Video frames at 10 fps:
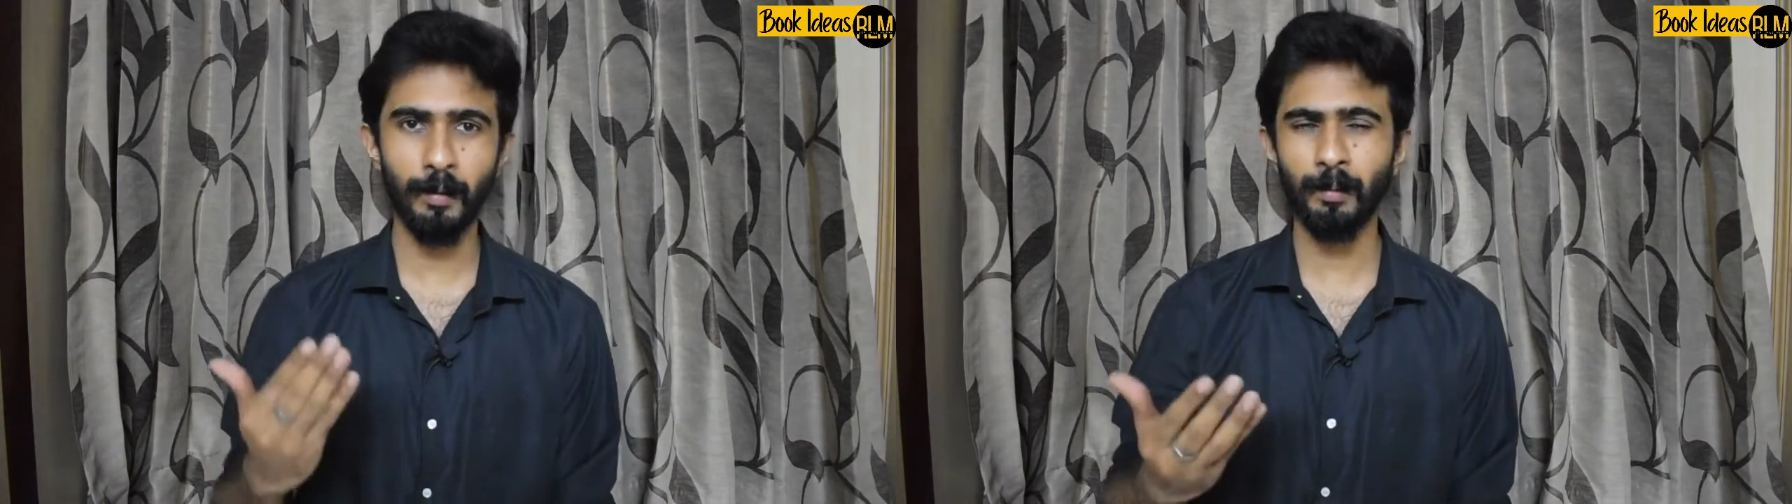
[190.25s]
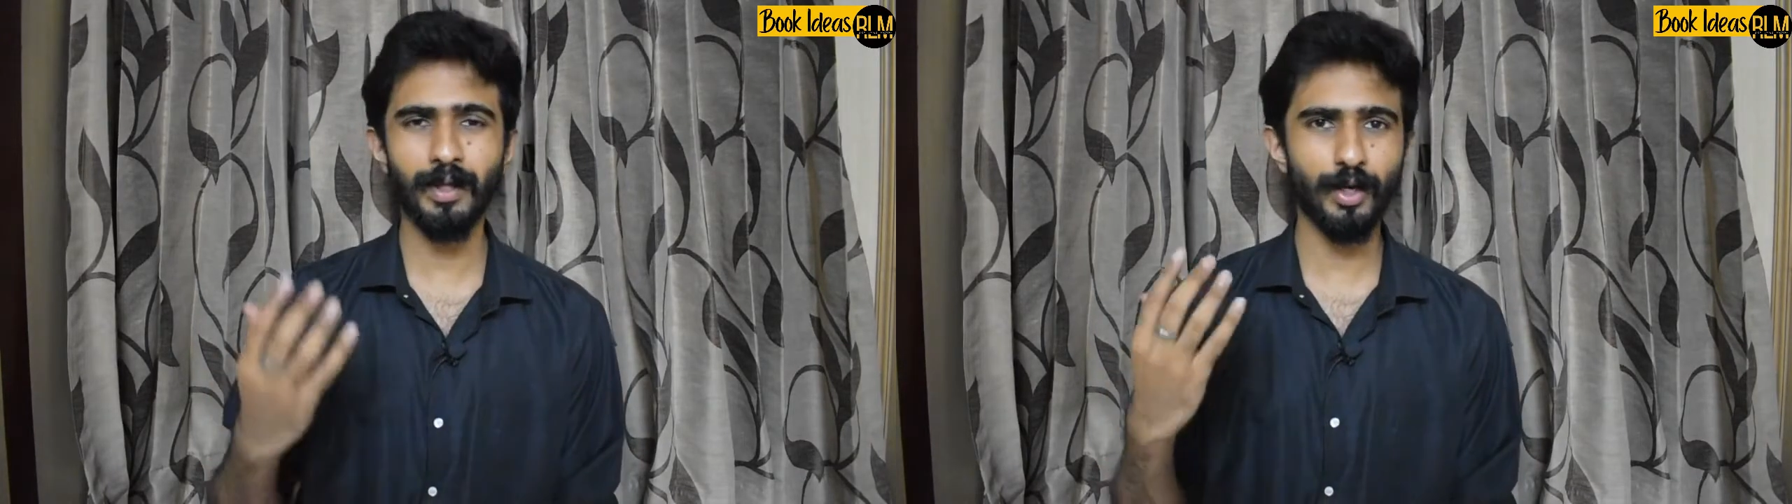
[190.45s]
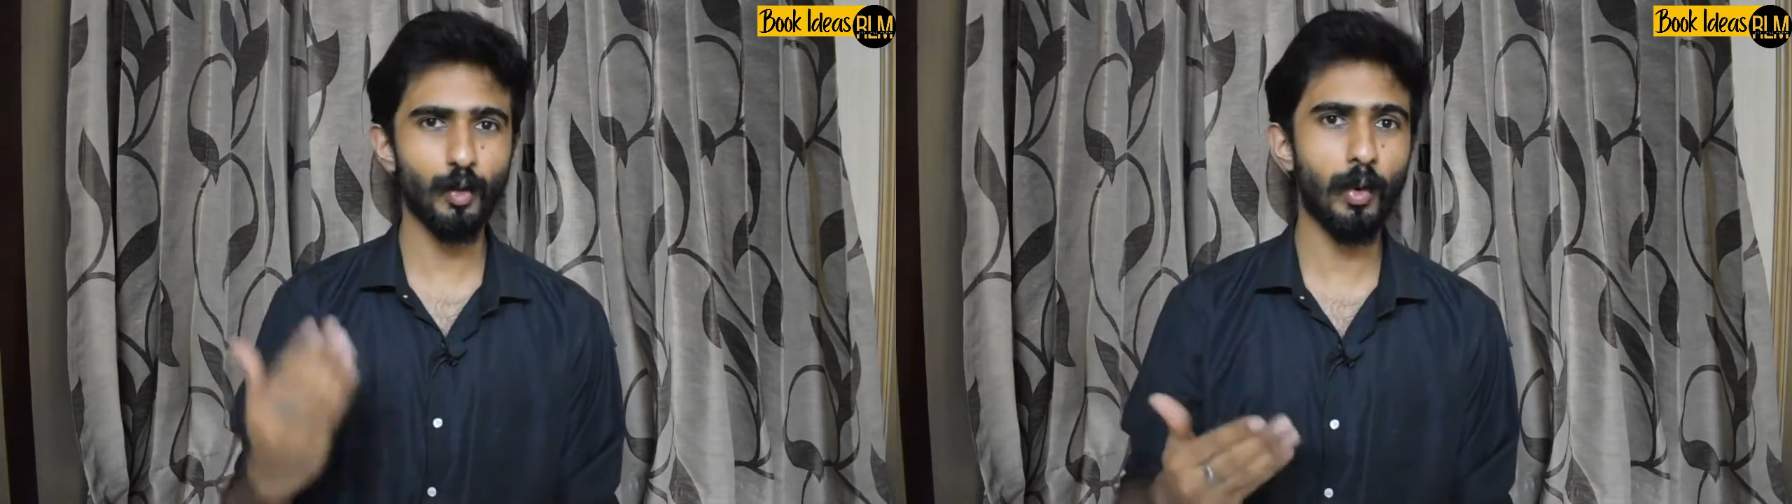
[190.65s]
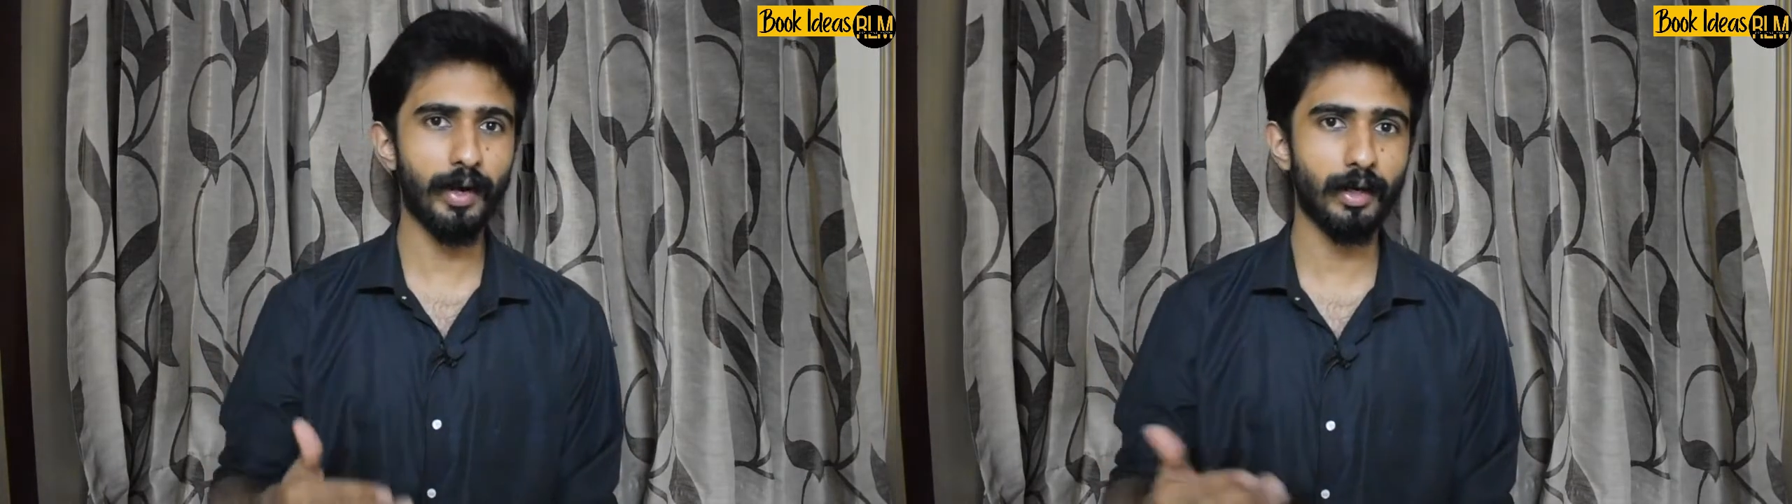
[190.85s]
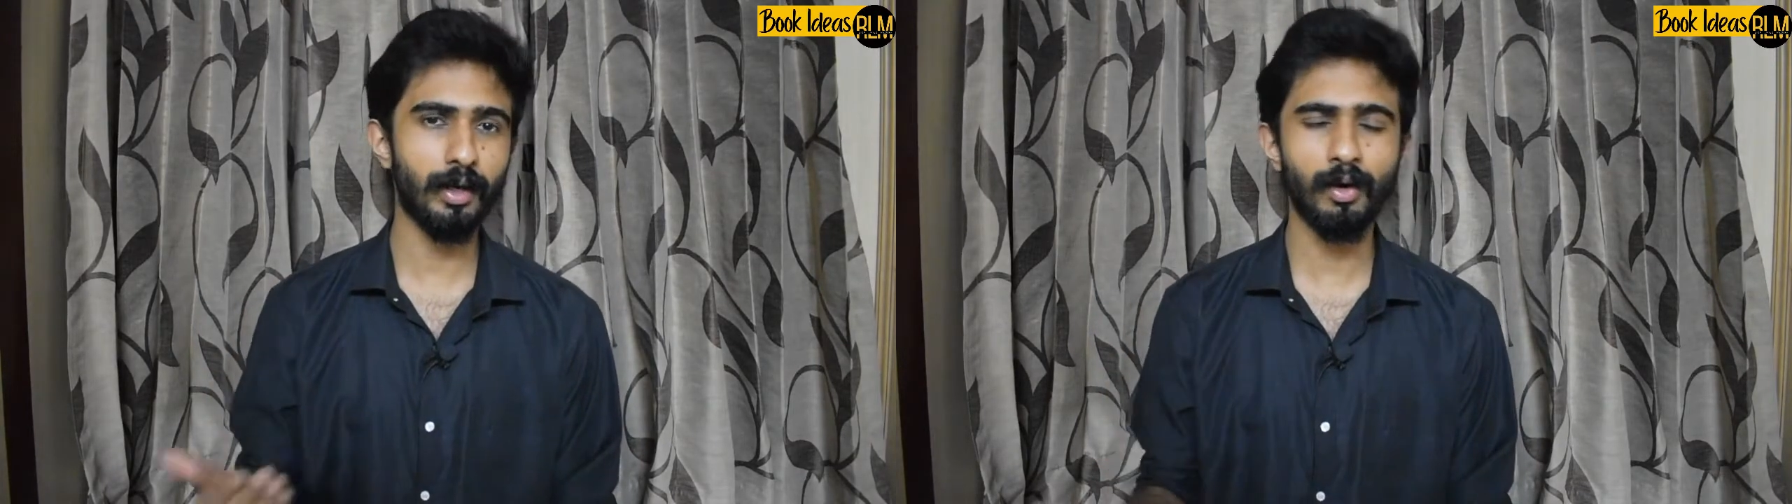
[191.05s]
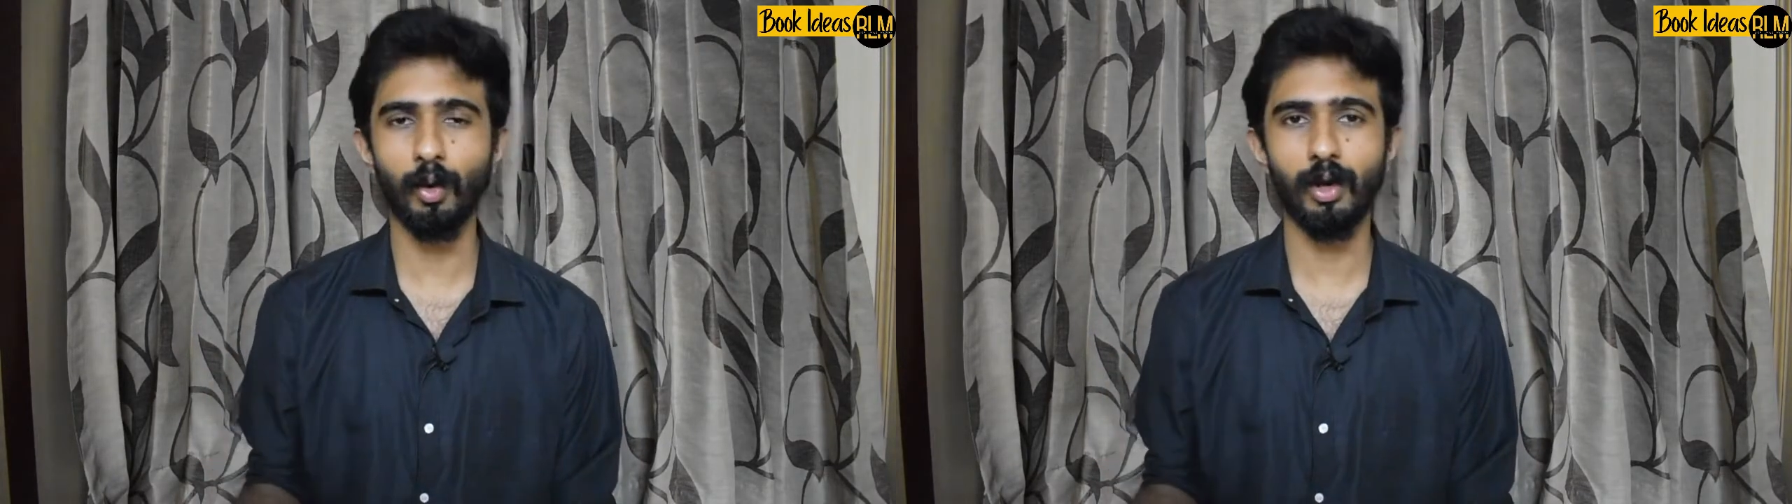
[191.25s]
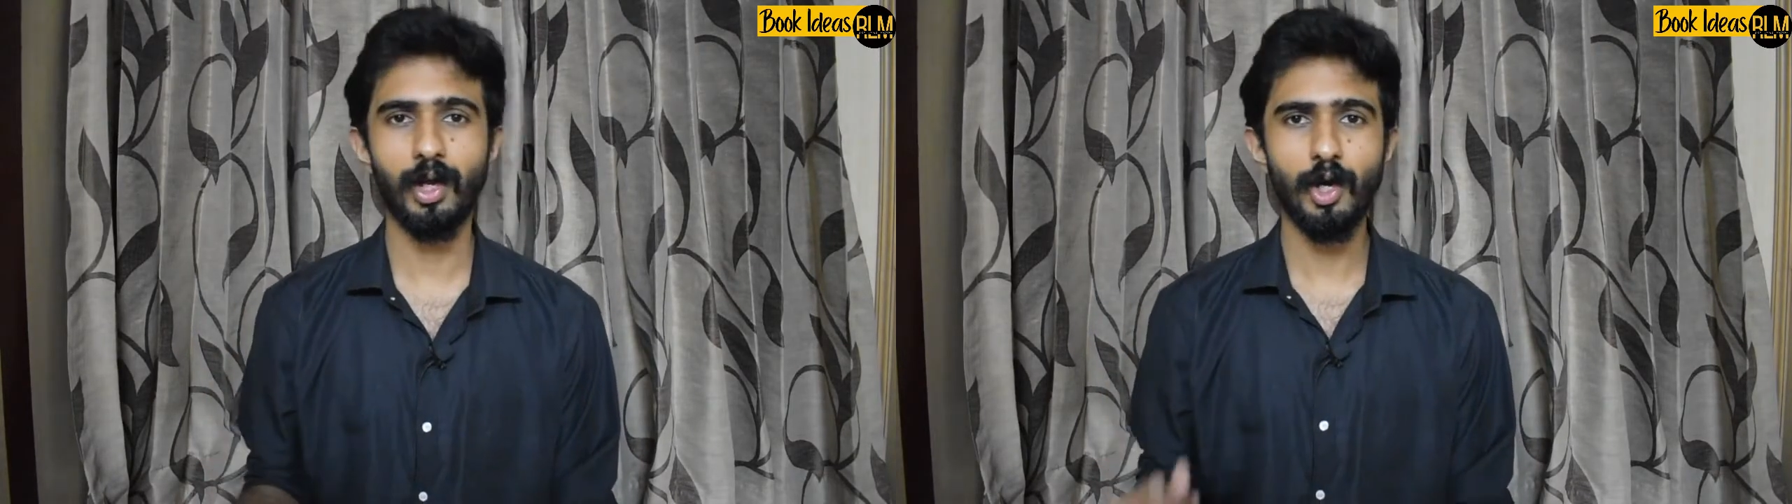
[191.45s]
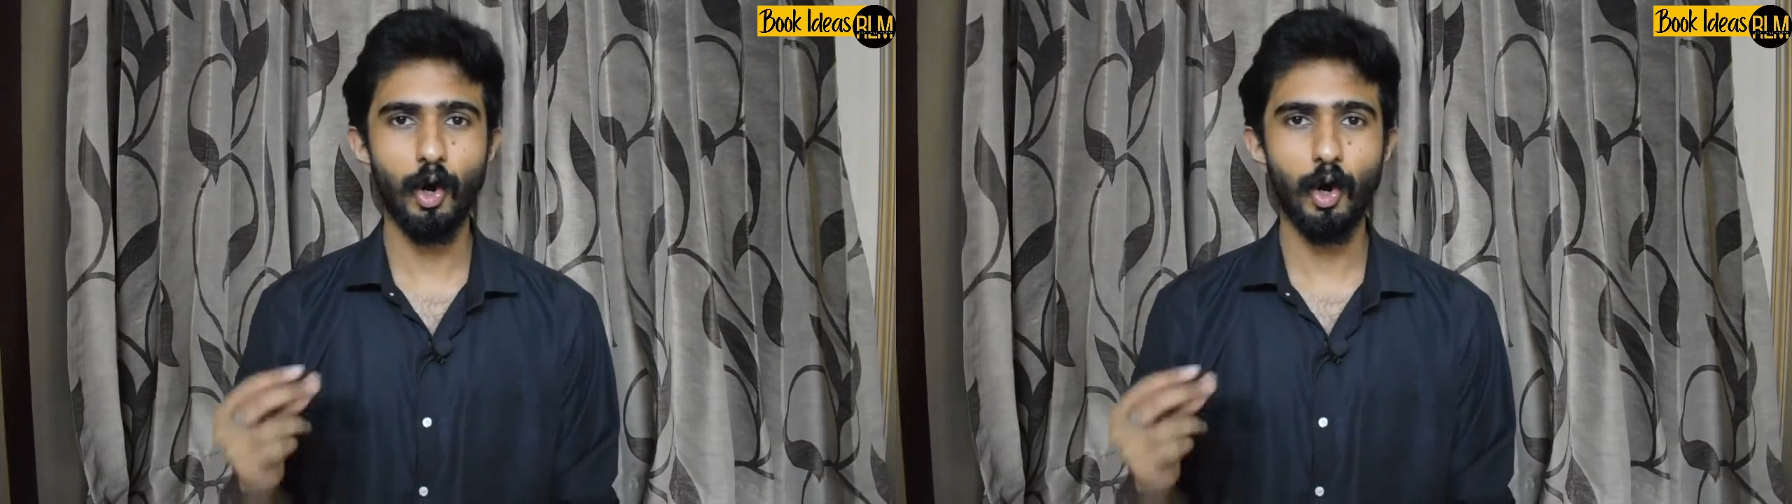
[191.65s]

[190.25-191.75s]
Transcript: Remember that you are in control.